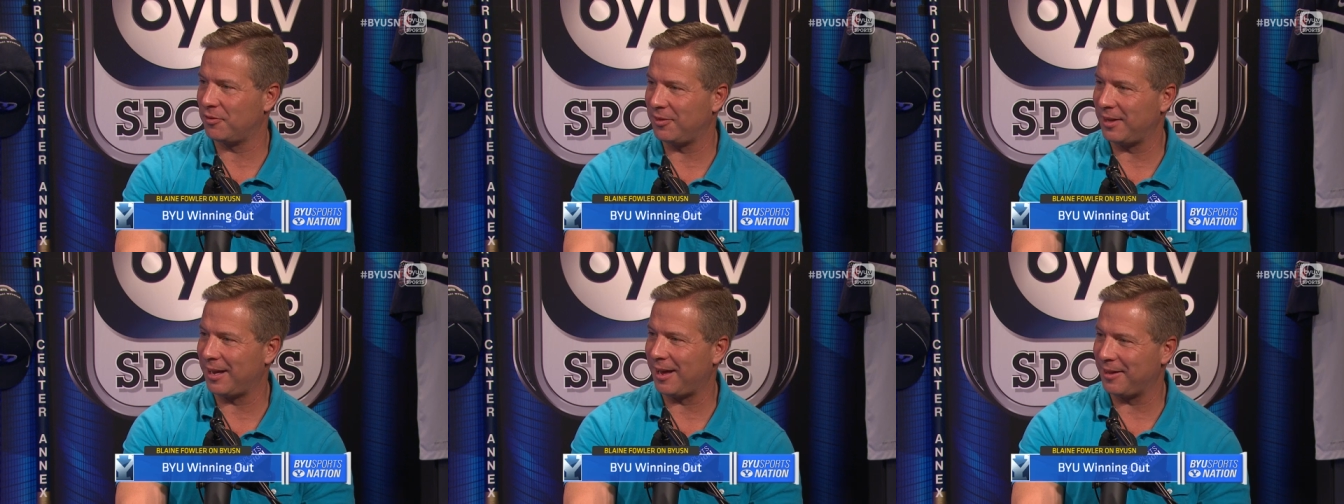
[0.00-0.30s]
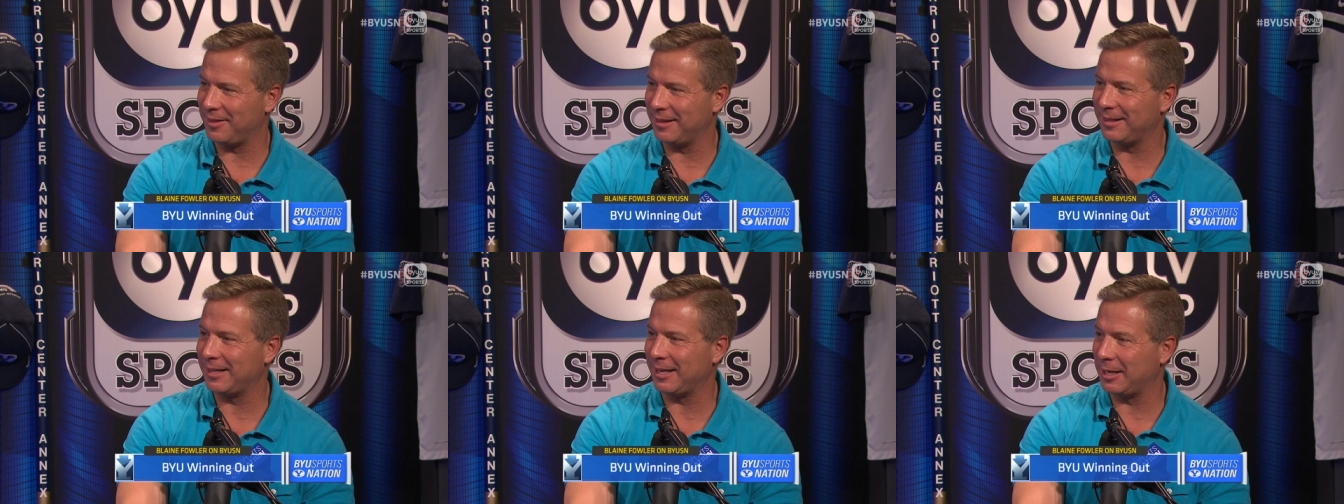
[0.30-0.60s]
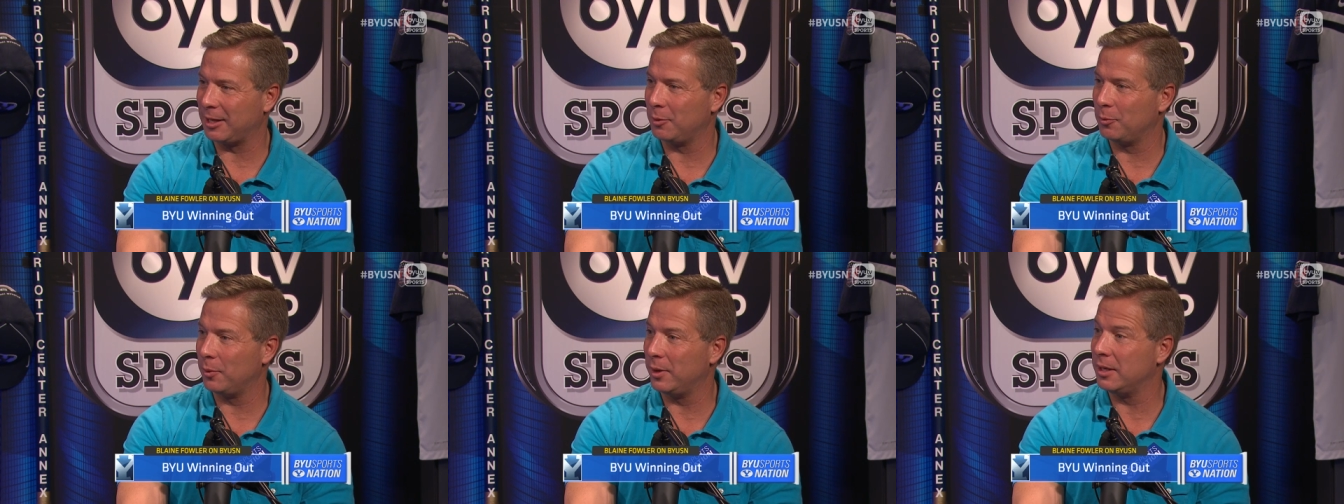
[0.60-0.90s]
they, I think they
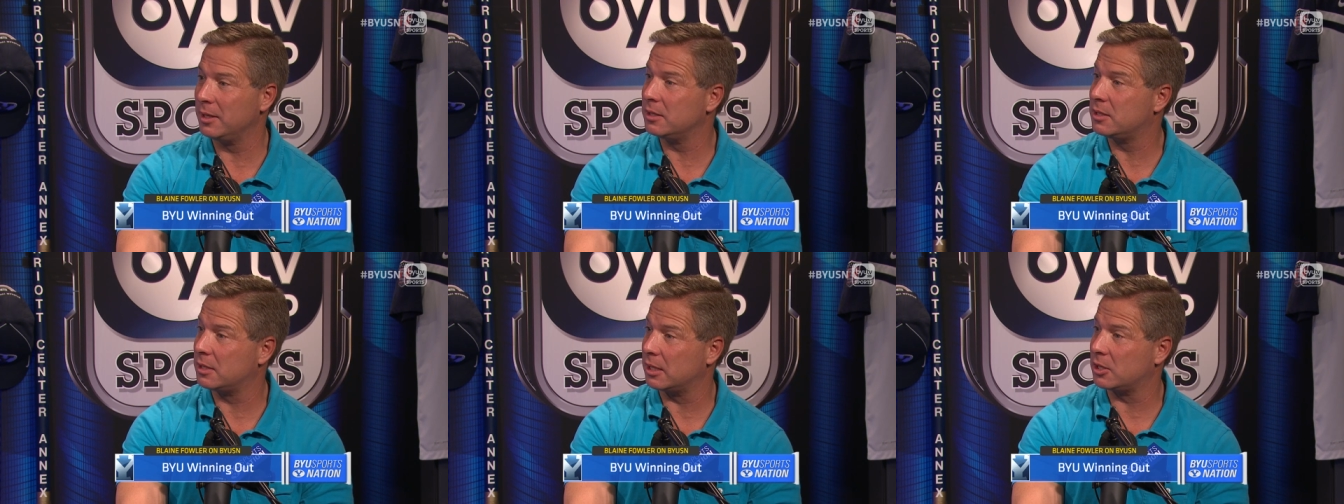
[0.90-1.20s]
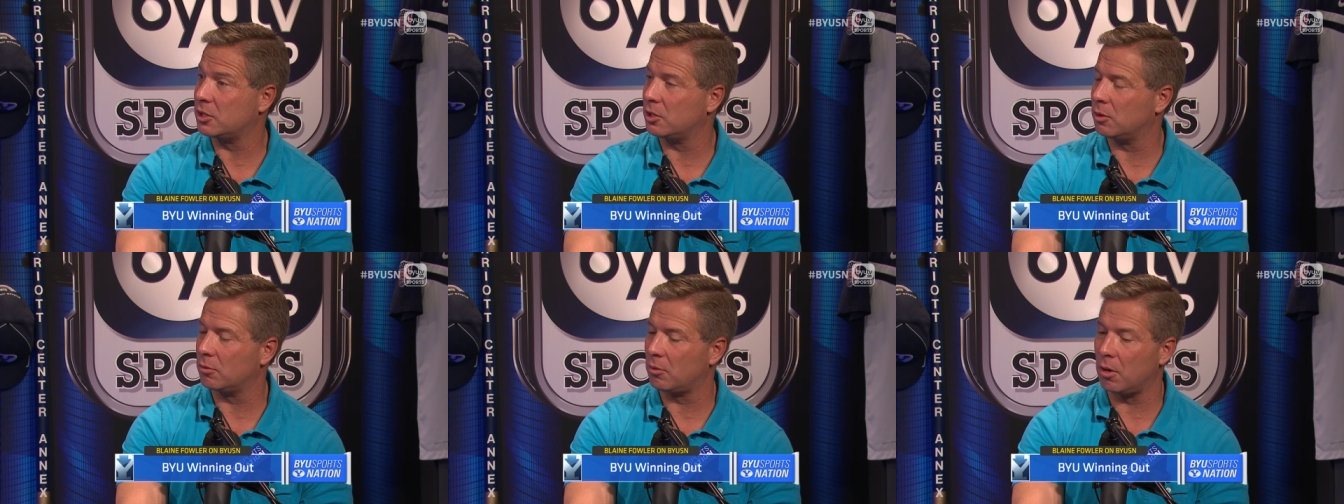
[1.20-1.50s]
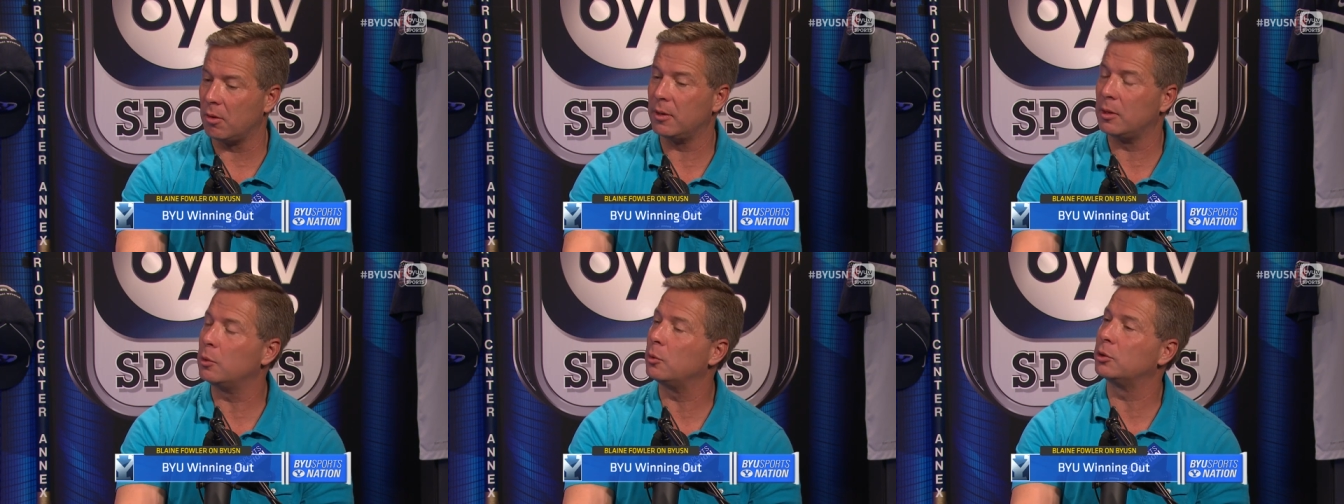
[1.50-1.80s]
can win six in a
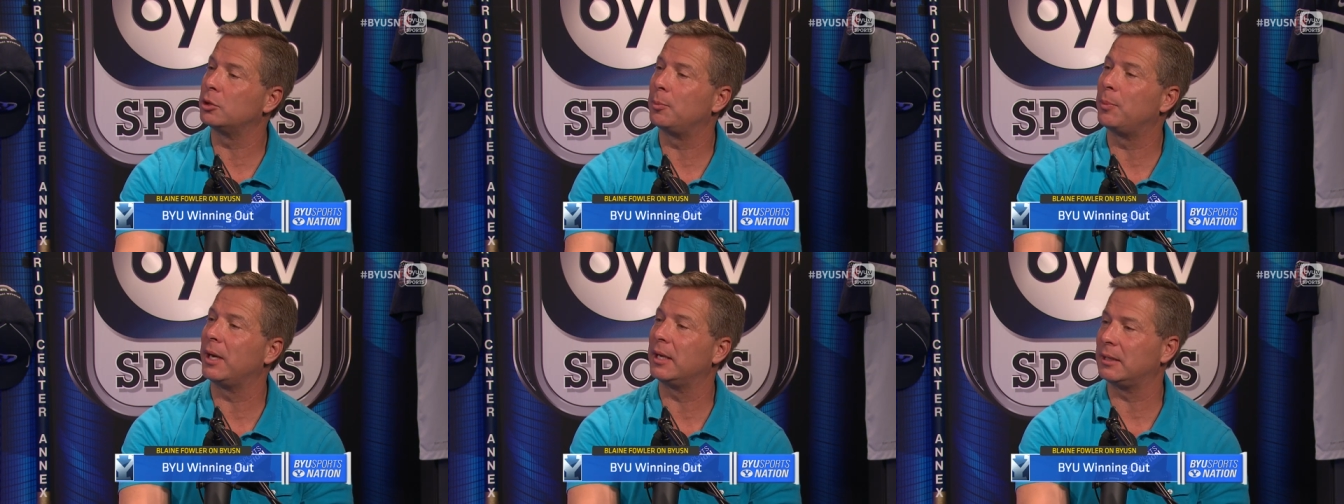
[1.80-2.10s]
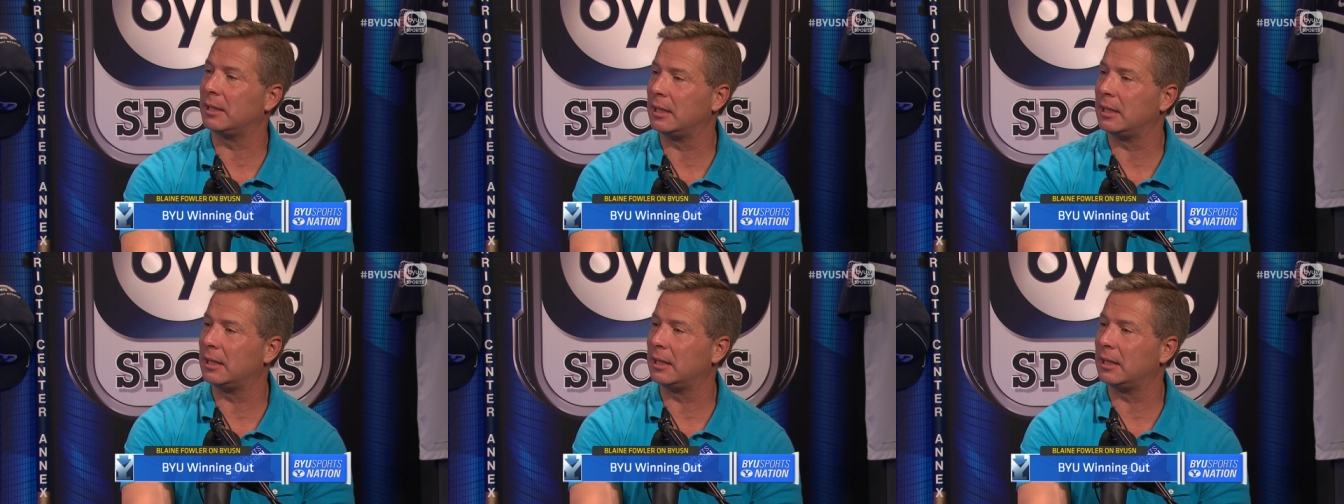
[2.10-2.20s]
row, and it will depend